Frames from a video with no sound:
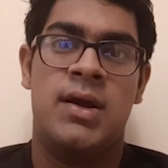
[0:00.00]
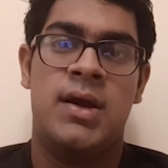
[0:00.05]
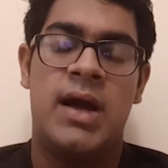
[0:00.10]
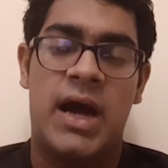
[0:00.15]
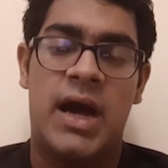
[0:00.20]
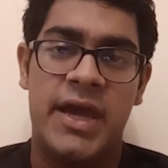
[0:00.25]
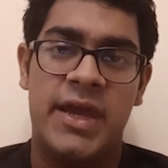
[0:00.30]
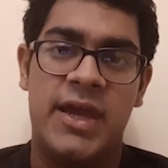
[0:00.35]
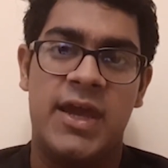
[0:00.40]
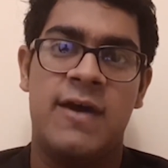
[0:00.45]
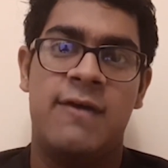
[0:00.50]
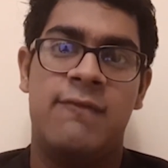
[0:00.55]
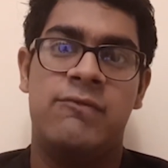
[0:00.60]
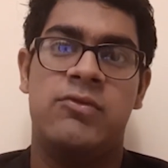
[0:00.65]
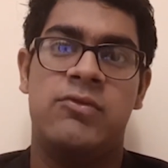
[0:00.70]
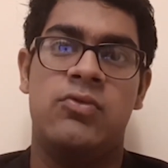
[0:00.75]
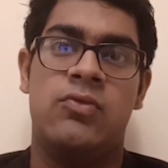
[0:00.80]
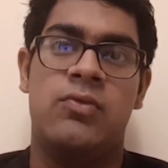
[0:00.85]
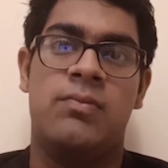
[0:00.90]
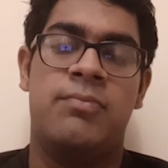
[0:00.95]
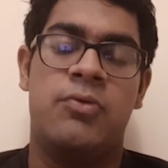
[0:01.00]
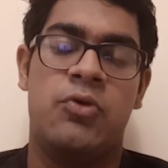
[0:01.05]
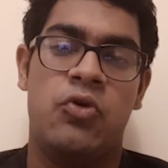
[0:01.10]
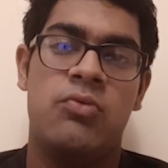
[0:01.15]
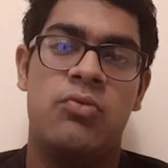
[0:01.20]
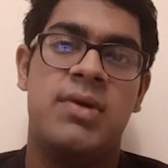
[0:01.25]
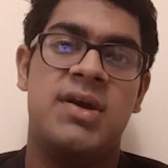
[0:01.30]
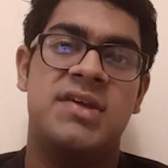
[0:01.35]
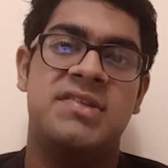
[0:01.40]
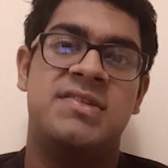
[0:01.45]
I have to
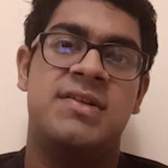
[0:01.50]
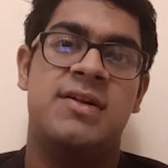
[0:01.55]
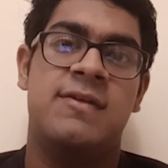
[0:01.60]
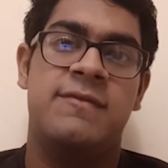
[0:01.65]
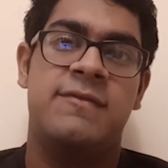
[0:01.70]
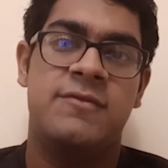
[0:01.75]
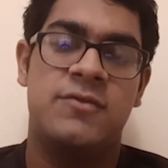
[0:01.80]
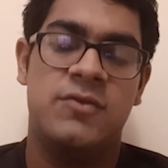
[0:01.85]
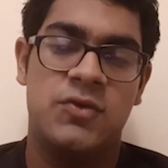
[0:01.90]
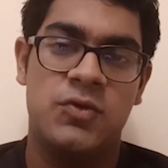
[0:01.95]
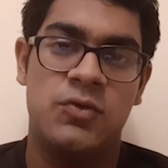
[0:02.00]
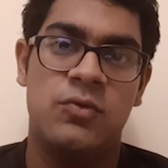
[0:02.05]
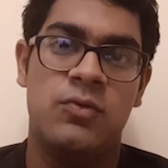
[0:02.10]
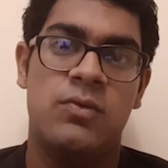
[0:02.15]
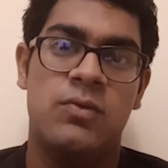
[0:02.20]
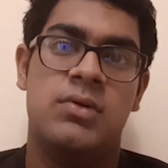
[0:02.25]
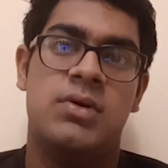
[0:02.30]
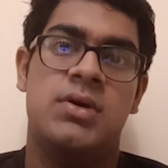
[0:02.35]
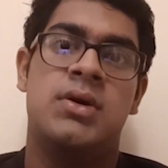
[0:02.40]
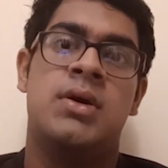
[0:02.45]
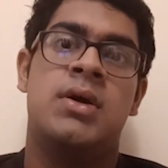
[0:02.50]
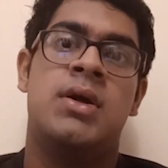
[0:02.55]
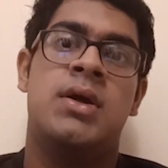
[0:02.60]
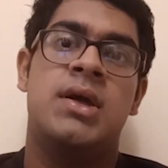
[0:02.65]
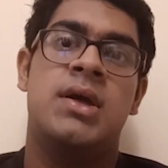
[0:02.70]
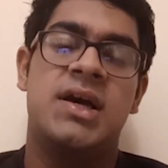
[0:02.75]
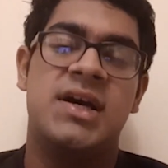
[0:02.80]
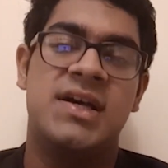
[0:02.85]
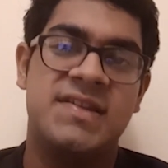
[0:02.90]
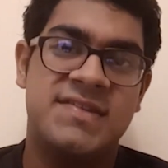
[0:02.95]
prove myself to
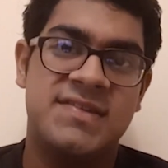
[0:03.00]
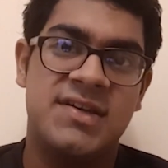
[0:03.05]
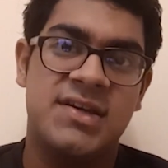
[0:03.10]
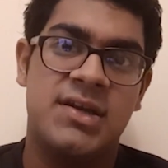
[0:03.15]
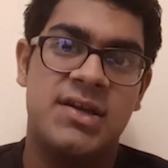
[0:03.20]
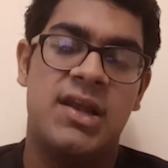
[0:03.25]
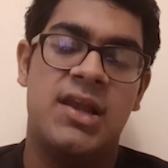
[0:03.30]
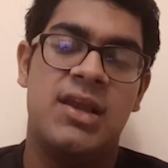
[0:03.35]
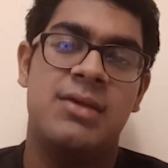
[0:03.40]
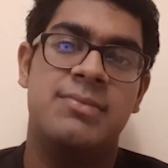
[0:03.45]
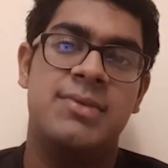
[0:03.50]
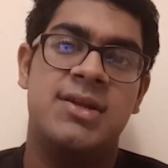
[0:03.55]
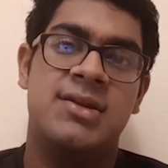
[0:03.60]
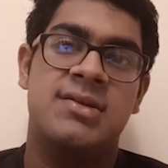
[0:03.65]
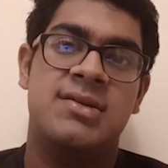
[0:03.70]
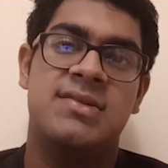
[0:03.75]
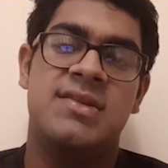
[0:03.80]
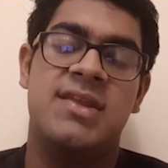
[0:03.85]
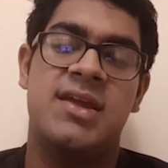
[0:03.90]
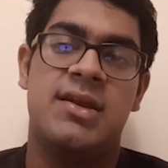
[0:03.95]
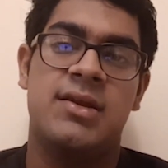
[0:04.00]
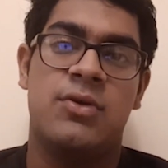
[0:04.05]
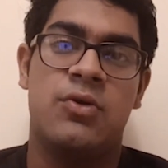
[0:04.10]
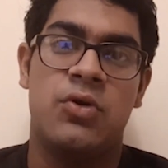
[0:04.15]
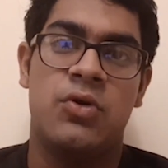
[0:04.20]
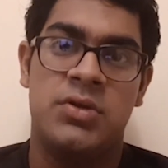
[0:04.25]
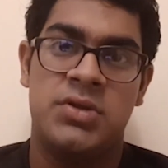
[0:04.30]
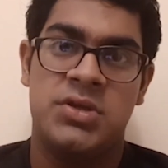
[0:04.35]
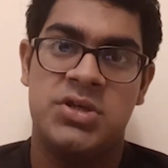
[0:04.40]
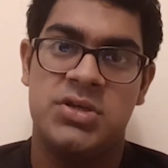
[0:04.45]
a certain limit. Then
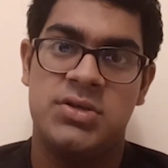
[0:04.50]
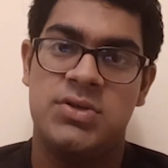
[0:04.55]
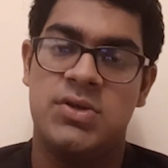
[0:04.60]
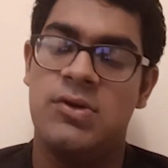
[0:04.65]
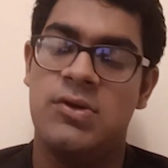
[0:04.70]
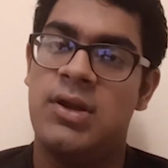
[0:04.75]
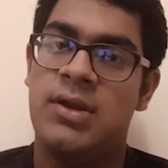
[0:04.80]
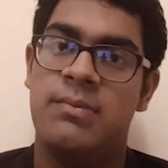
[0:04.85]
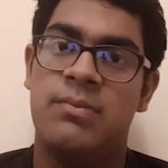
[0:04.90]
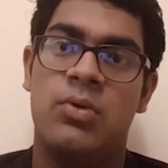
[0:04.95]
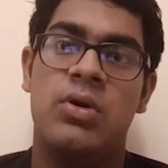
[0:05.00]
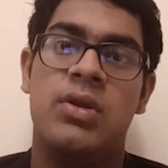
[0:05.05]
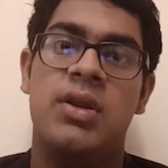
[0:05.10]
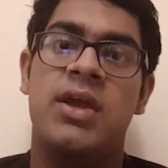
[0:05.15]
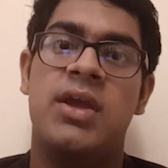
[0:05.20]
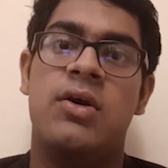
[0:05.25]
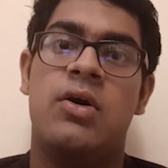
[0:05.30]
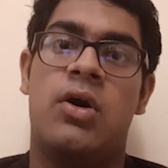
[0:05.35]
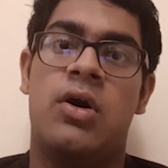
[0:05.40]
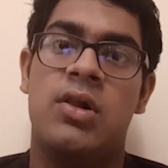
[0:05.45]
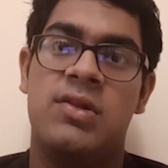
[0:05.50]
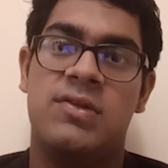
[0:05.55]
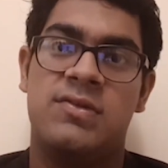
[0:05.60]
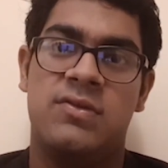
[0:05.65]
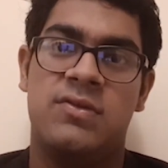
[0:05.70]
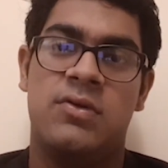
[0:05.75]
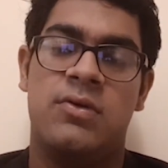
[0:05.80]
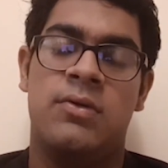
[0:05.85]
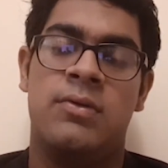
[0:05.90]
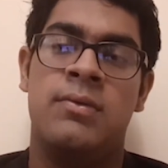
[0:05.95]
Coach Julian Bowling,
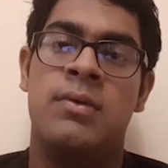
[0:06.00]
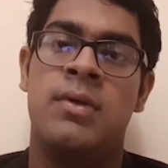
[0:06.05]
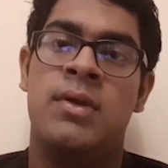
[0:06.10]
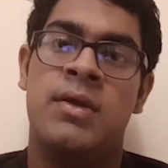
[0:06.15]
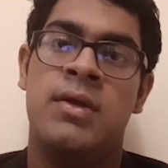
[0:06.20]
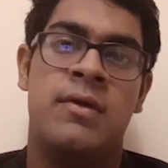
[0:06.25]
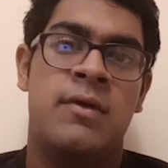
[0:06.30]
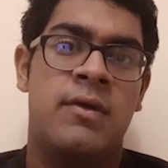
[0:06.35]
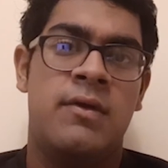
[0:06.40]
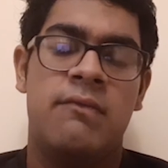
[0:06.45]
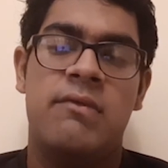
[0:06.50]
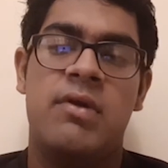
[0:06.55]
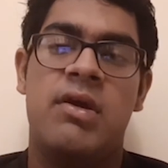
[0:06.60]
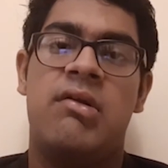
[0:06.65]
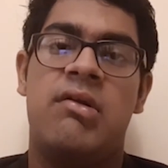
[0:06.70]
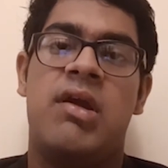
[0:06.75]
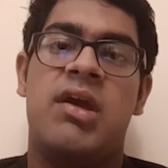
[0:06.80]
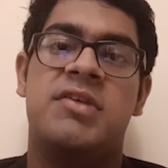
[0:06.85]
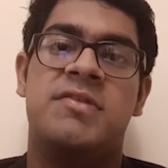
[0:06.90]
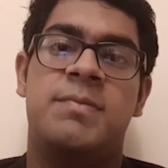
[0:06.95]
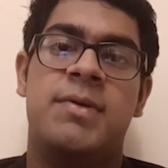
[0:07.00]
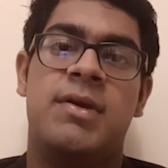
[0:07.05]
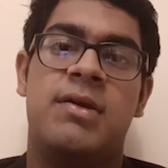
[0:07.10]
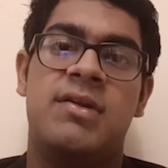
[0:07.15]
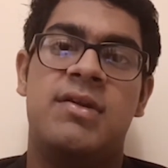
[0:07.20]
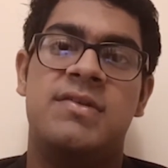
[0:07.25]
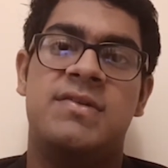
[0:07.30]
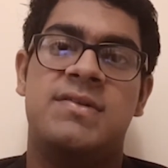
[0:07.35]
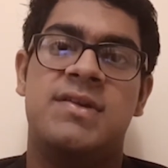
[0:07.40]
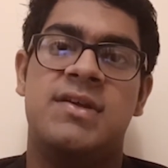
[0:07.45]
also very
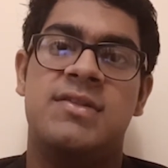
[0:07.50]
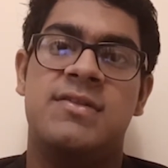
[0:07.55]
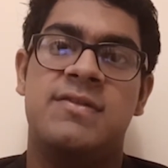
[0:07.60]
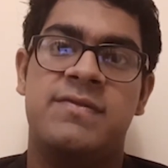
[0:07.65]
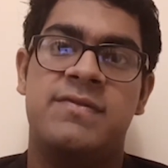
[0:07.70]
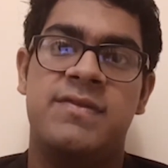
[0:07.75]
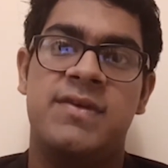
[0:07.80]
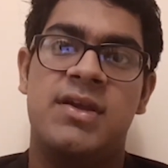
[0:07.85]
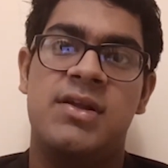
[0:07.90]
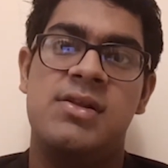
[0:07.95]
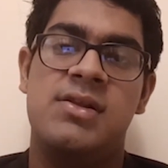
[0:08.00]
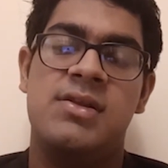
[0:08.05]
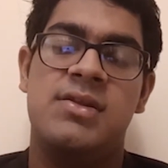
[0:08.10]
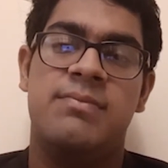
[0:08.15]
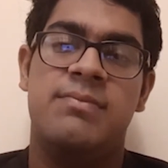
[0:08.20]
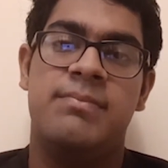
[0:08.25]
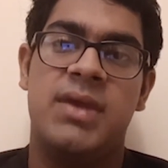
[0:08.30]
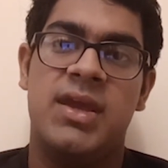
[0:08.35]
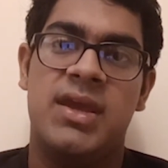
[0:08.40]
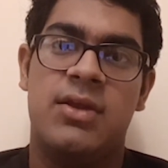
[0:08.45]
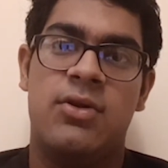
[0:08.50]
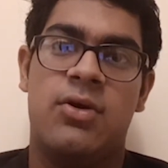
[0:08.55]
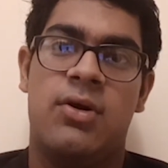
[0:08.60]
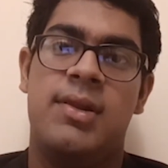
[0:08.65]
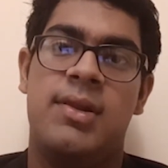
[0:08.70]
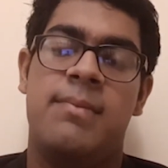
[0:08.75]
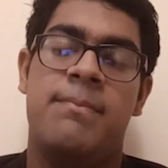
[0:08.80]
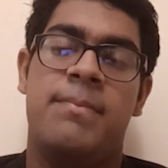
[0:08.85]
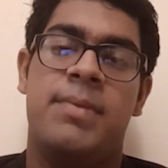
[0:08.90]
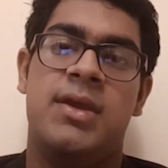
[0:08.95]
experienced in the field, being an
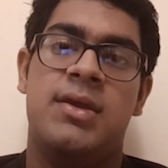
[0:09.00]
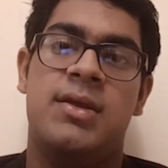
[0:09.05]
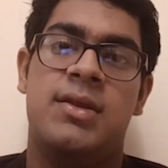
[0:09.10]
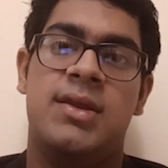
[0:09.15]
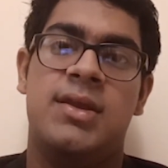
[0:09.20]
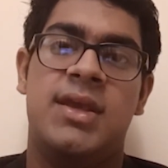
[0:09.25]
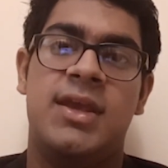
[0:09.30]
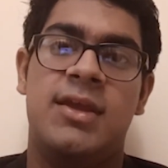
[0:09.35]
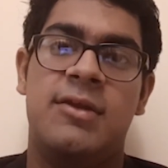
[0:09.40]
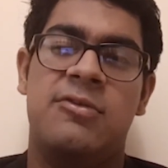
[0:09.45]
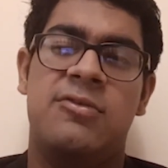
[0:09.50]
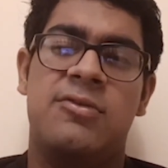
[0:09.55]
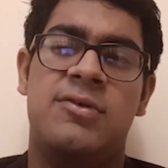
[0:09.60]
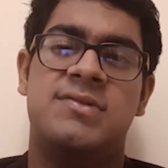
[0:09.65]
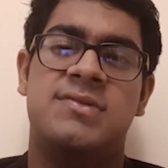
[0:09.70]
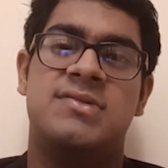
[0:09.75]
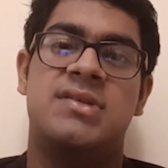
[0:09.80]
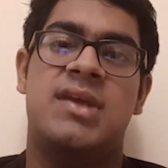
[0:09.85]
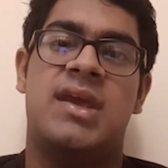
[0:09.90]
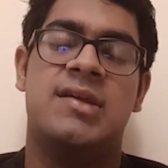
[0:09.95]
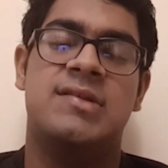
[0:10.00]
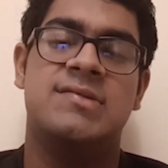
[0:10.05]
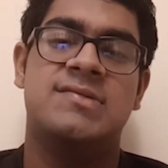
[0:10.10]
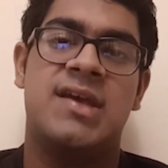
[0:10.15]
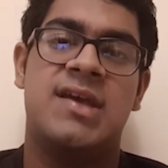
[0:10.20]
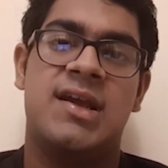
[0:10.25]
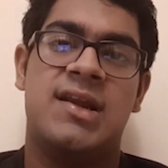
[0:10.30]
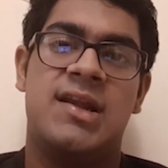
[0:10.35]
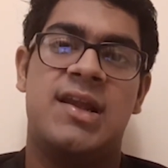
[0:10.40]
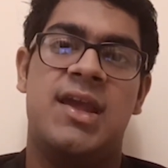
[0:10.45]
Olympian, he knows
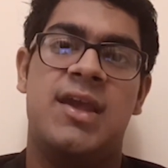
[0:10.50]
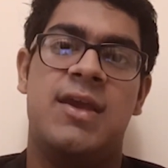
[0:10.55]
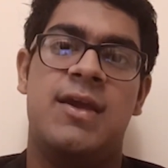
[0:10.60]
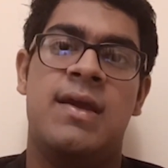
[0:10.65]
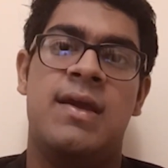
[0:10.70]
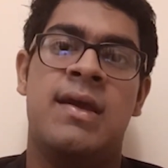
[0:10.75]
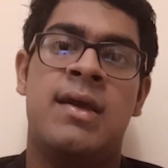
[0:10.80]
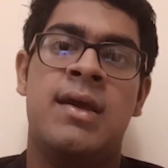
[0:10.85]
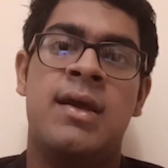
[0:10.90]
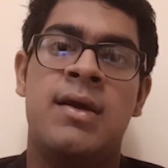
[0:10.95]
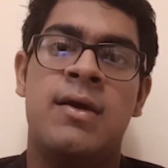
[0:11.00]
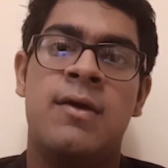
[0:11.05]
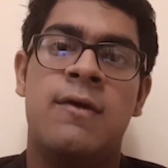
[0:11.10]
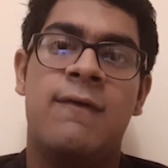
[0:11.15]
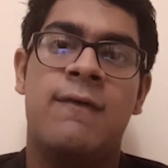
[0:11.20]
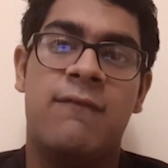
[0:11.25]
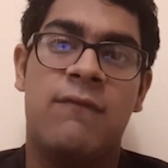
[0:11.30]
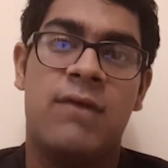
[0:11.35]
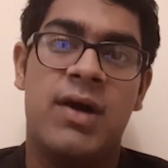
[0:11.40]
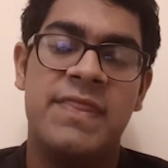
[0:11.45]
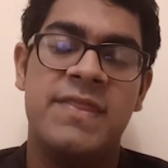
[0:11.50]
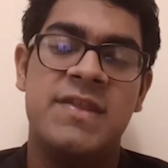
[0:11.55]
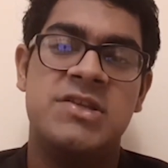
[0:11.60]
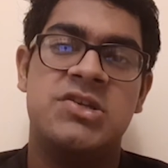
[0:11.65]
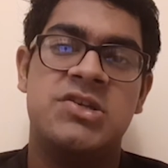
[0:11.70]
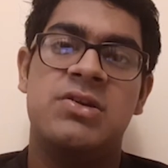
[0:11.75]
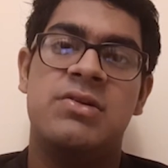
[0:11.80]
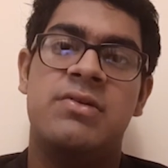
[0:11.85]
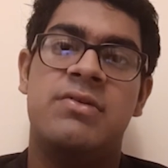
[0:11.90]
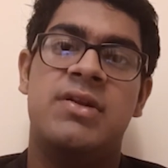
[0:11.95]
exactly what the
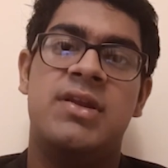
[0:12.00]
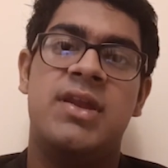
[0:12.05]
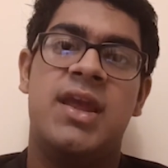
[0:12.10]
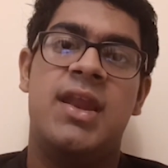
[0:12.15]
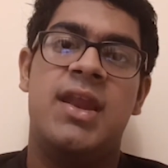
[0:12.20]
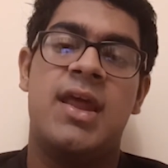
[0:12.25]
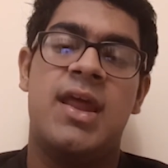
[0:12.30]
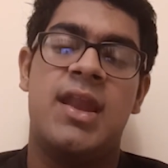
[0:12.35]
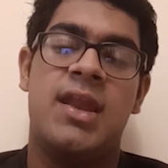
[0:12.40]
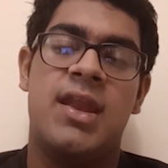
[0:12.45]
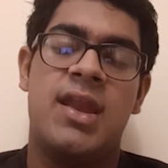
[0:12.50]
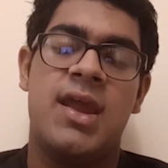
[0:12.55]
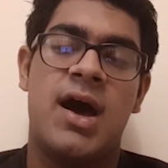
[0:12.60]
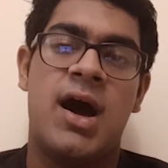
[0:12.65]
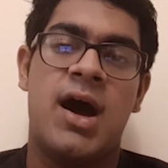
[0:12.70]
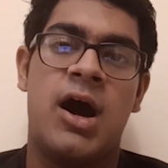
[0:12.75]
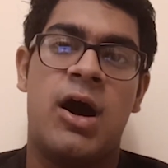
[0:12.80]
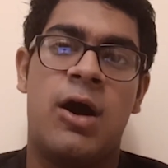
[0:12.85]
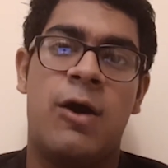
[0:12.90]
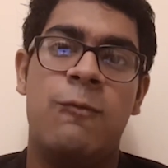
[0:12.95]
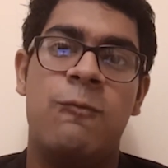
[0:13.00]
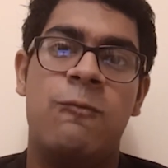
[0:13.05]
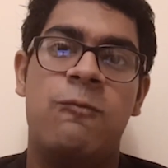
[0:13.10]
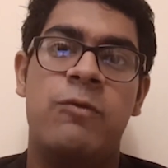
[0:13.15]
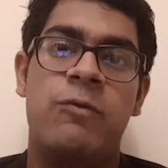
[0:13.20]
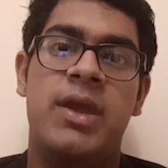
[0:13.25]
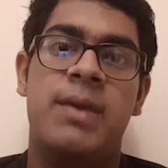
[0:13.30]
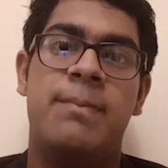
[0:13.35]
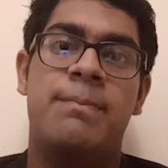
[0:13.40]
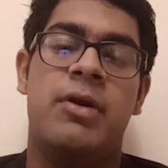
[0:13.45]
children need and how
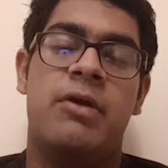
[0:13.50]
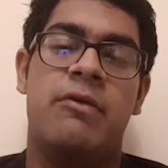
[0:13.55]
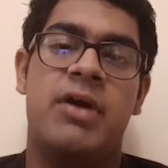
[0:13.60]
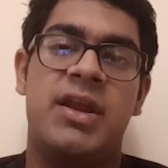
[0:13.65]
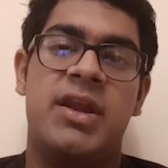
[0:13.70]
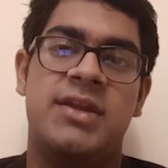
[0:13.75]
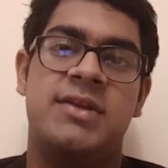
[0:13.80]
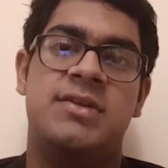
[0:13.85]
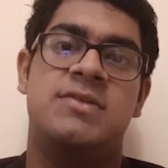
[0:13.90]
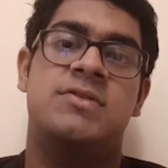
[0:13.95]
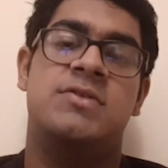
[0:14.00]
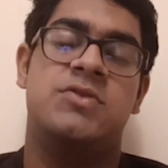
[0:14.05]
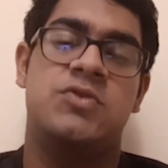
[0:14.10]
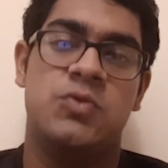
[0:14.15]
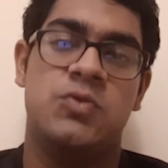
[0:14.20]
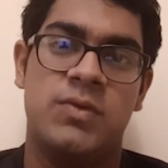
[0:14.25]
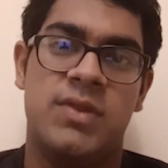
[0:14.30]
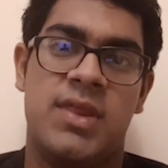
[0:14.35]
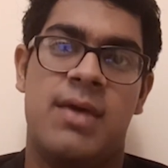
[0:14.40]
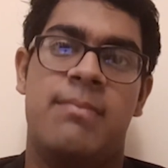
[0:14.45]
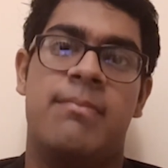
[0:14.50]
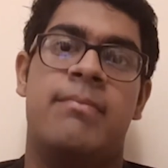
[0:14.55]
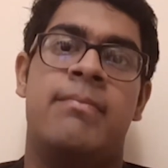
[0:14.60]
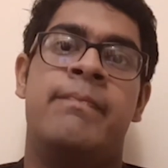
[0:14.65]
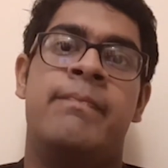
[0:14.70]
we provide it to them.